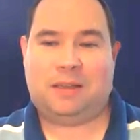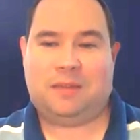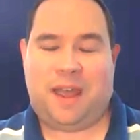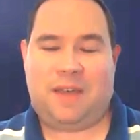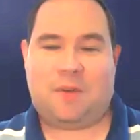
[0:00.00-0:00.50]
So
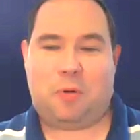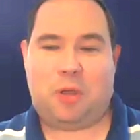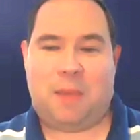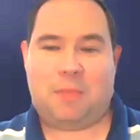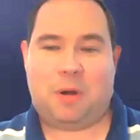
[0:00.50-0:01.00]
if I have a
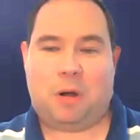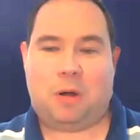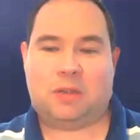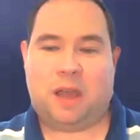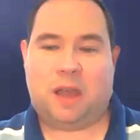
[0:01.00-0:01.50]
pre-op
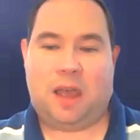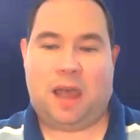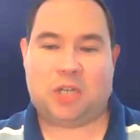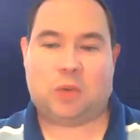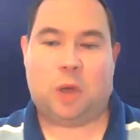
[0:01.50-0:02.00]
nurse,
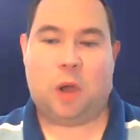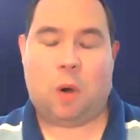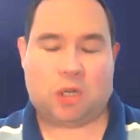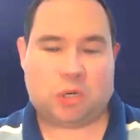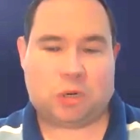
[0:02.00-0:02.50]
actual
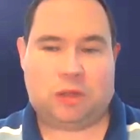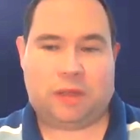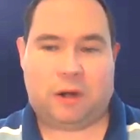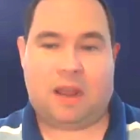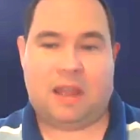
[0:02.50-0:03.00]
OR
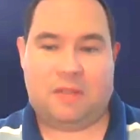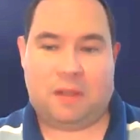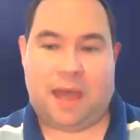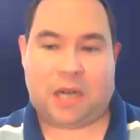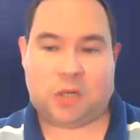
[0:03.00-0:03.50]
circulator in
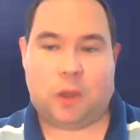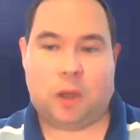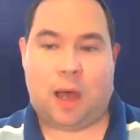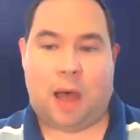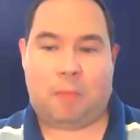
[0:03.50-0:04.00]
the actual
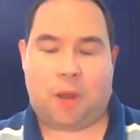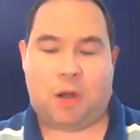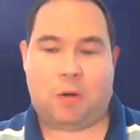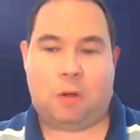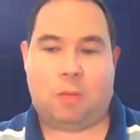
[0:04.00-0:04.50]

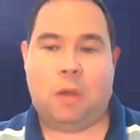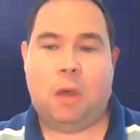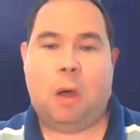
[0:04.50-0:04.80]
operating room,